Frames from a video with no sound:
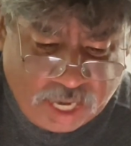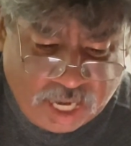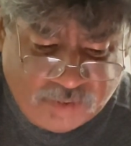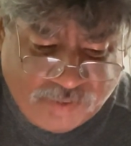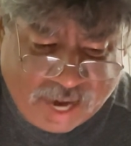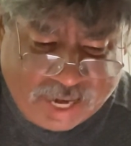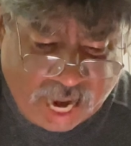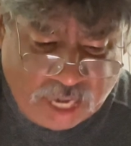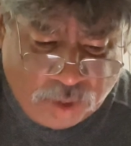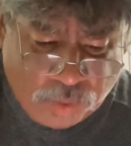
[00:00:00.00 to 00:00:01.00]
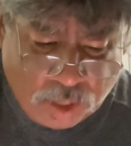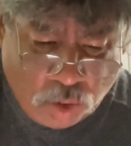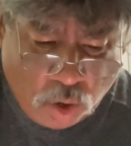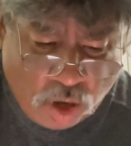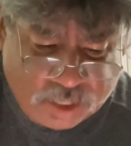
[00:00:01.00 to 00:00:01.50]
is vacated with
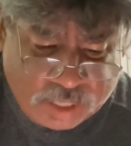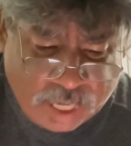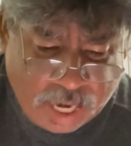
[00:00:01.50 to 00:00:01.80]
costs